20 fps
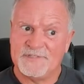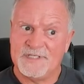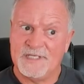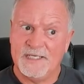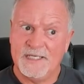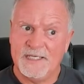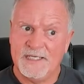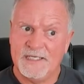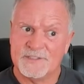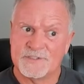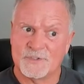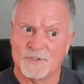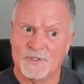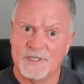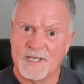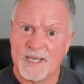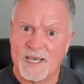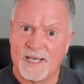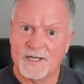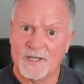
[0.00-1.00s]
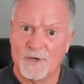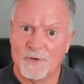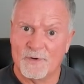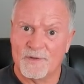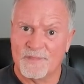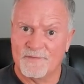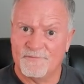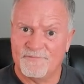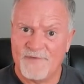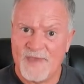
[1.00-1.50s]
to eat, so you got to go to
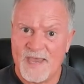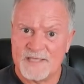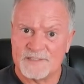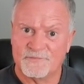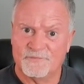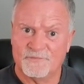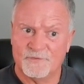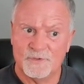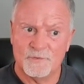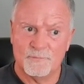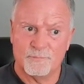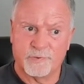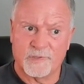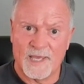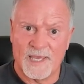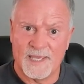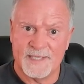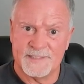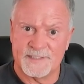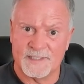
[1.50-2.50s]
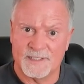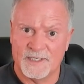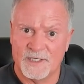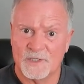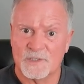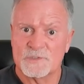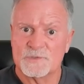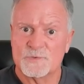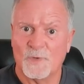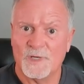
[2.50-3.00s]
the fast food place, and
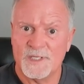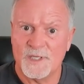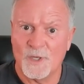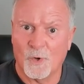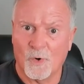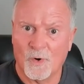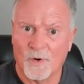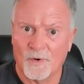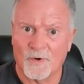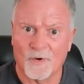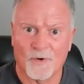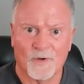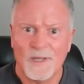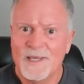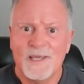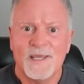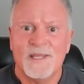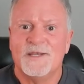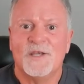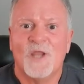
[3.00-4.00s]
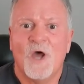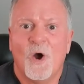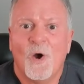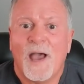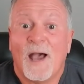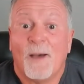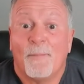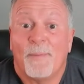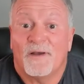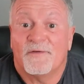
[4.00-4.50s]
here's what you order. No,
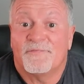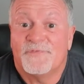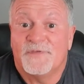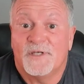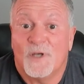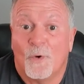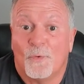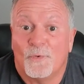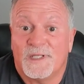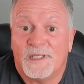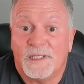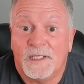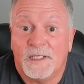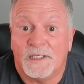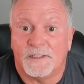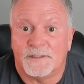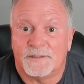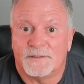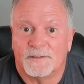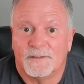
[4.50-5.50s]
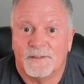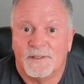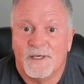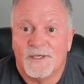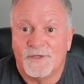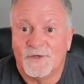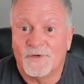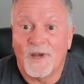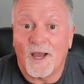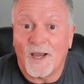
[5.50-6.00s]
how about if you don't eat?
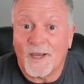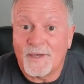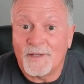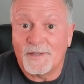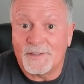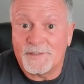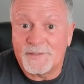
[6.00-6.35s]
You're not going to